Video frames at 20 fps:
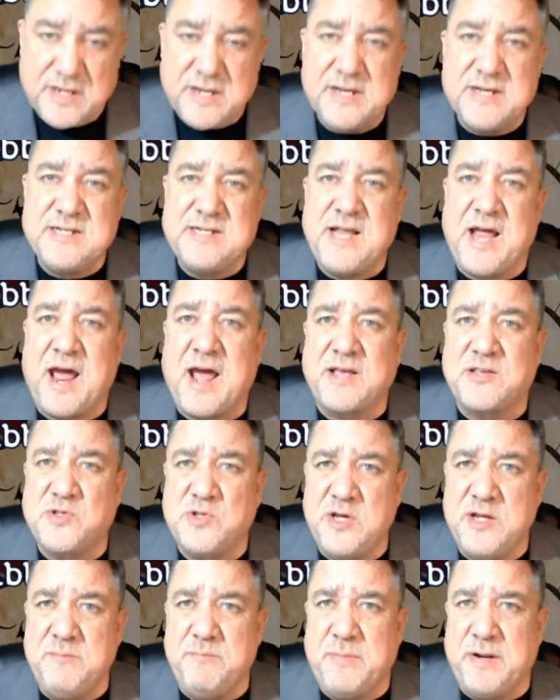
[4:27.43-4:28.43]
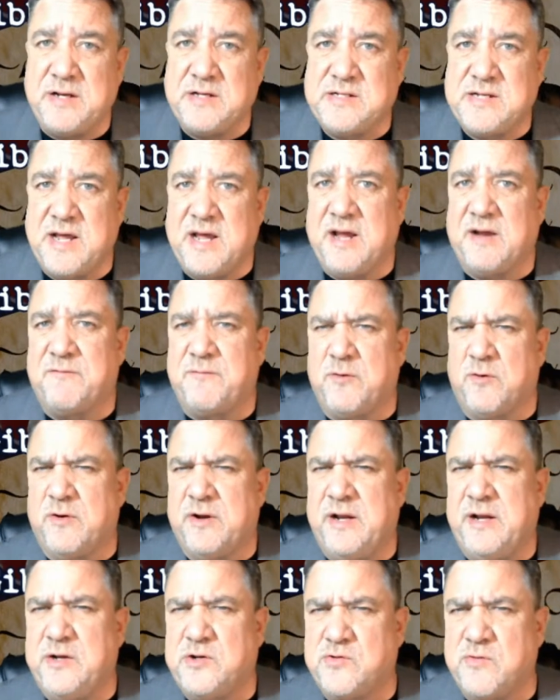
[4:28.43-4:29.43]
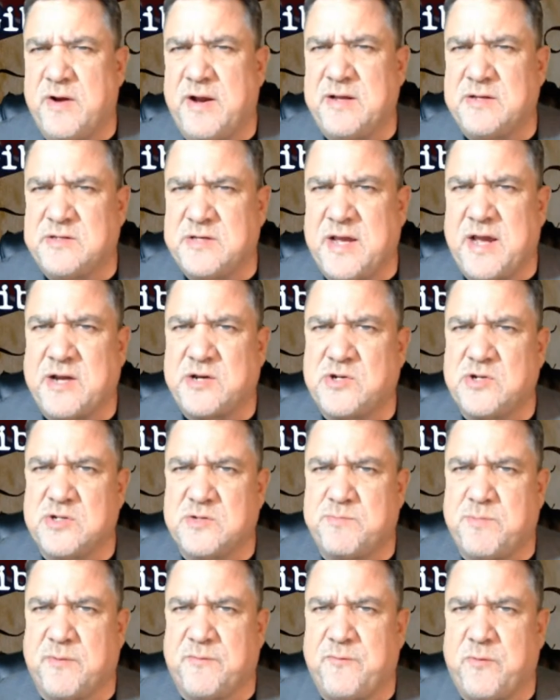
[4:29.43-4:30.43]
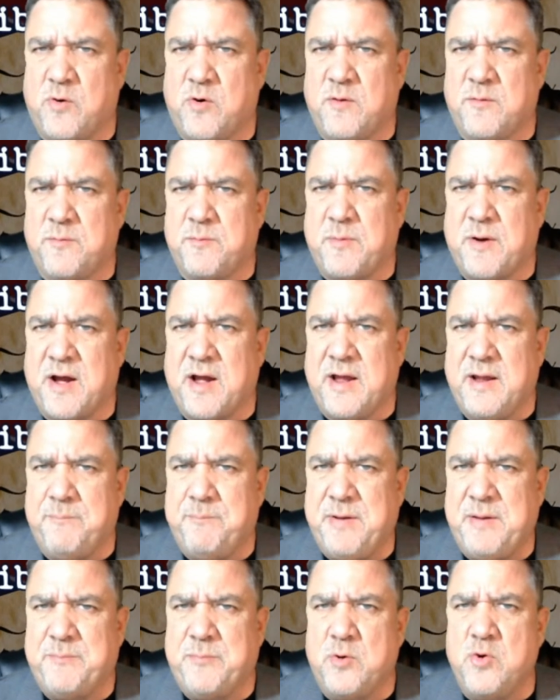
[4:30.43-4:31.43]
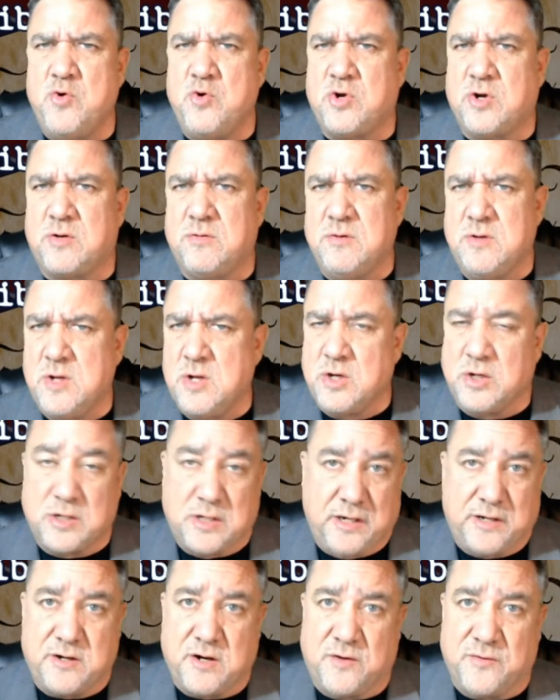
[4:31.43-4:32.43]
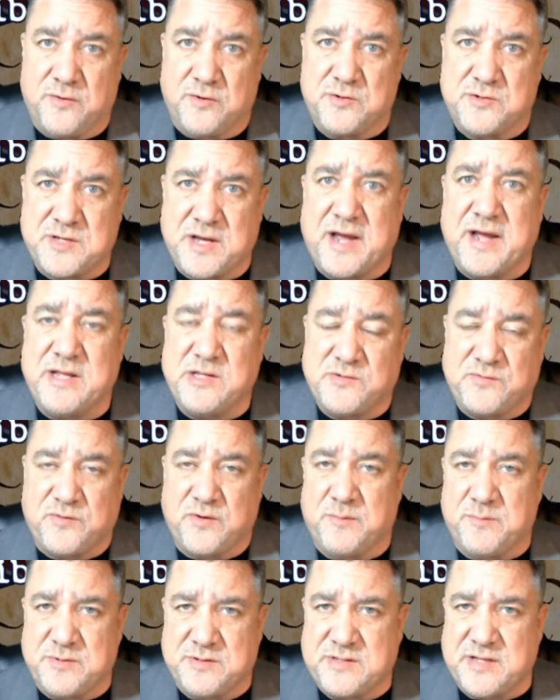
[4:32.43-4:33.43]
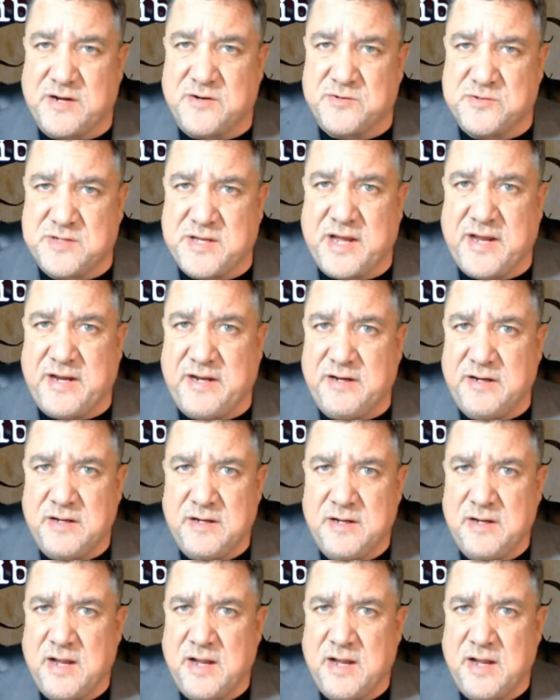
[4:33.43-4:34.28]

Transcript: taxing big tech for any transactions performed by people who click on their sites from their state?